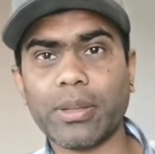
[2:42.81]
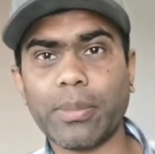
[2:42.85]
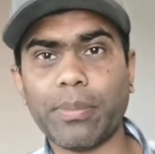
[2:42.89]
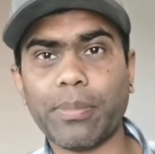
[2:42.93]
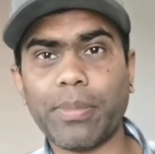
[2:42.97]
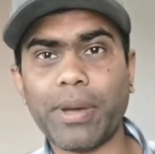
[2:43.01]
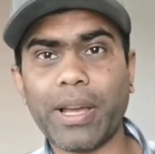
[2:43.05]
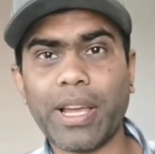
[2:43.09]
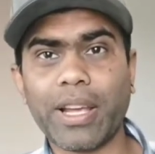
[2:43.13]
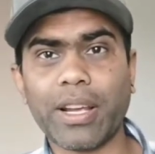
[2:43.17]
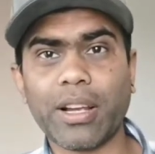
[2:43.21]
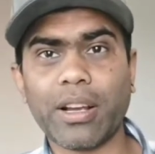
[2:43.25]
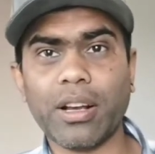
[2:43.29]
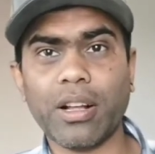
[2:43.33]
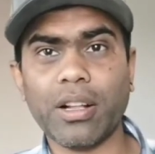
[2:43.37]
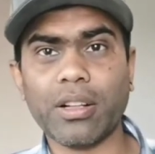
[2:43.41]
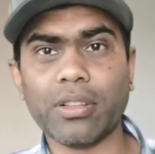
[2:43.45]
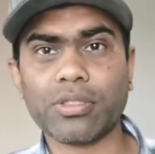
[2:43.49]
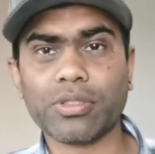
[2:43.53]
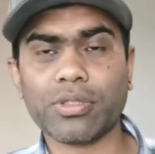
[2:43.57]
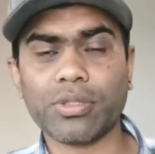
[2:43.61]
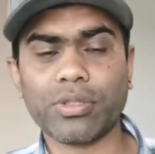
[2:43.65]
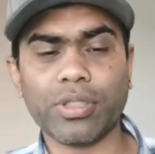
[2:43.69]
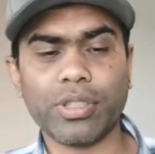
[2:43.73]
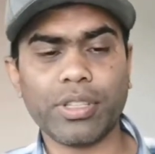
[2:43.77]
the bag
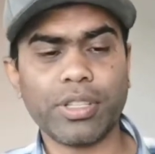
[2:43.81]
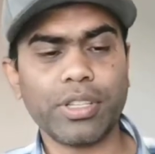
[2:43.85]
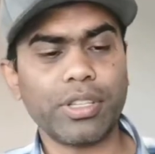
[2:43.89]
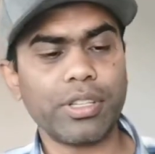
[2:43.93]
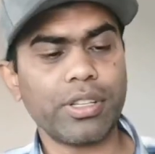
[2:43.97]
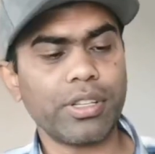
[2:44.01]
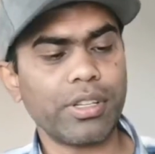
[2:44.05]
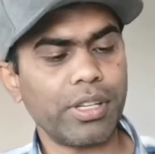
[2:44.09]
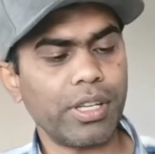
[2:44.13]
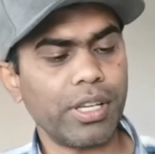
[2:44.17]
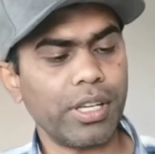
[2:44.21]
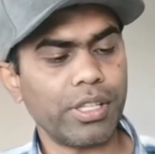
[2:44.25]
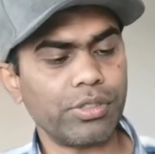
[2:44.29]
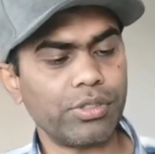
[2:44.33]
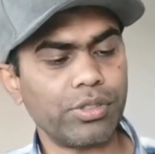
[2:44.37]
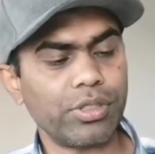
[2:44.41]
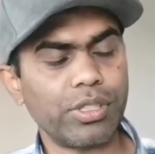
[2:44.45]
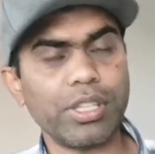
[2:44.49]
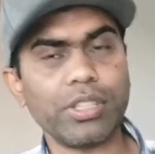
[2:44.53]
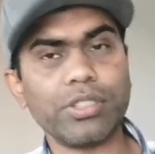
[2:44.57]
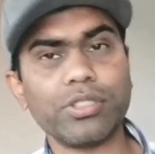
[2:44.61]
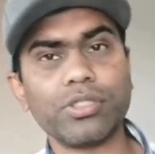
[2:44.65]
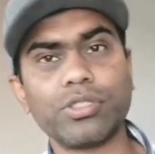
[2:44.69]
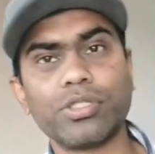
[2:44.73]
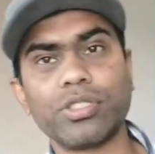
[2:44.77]
also here as
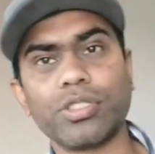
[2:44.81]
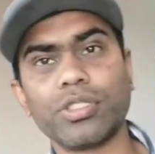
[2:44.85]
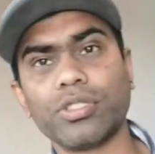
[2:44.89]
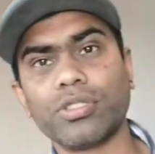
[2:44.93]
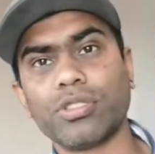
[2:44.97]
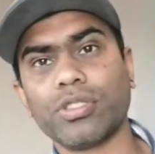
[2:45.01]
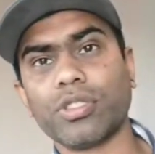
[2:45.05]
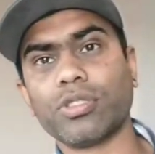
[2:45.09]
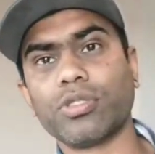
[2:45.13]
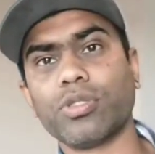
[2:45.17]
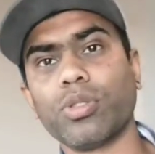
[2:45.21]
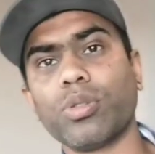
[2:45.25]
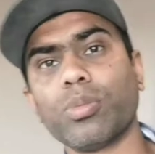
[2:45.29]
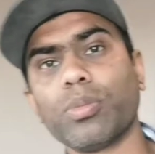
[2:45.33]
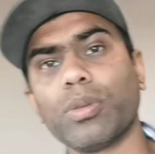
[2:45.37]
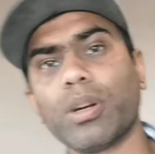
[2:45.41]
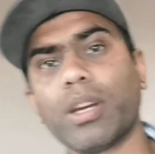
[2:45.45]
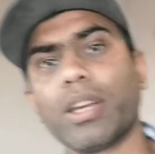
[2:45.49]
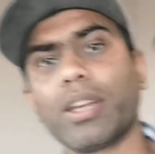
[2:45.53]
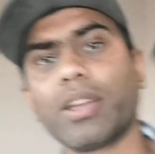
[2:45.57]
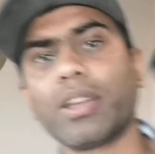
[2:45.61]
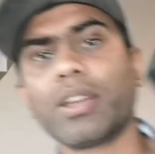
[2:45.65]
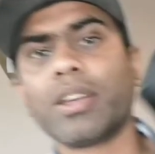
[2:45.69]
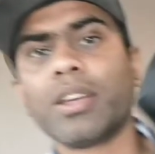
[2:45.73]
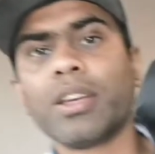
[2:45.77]
you can see the
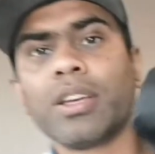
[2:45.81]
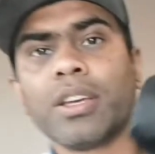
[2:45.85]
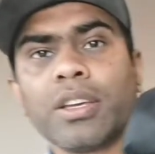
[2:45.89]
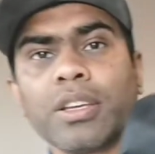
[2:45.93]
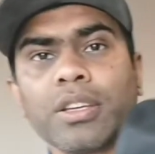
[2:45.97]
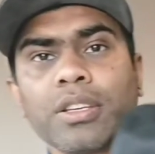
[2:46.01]
Zomei